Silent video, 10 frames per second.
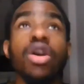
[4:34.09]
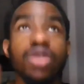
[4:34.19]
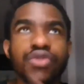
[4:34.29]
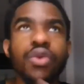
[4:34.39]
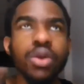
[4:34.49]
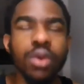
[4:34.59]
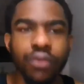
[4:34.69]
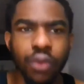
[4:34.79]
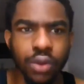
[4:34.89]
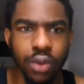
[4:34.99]
it was
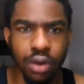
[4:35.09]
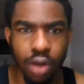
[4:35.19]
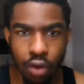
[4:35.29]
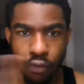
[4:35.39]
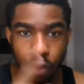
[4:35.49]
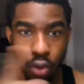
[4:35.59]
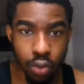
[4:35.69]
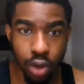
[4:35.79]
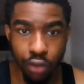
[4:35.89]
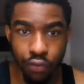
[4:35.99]
$41.41.
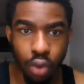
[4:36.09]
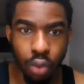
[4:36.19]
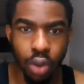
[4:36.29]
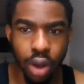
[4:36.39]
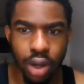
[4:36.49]
4141.